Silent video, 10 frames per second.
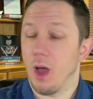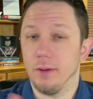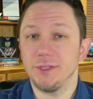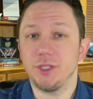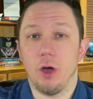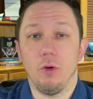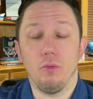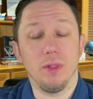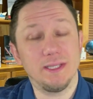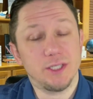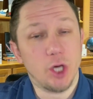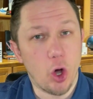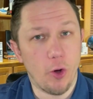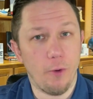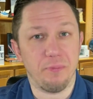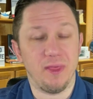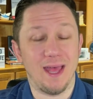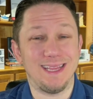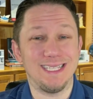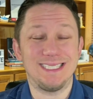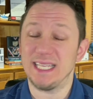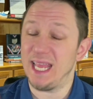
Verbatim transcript: Also, let's hope that this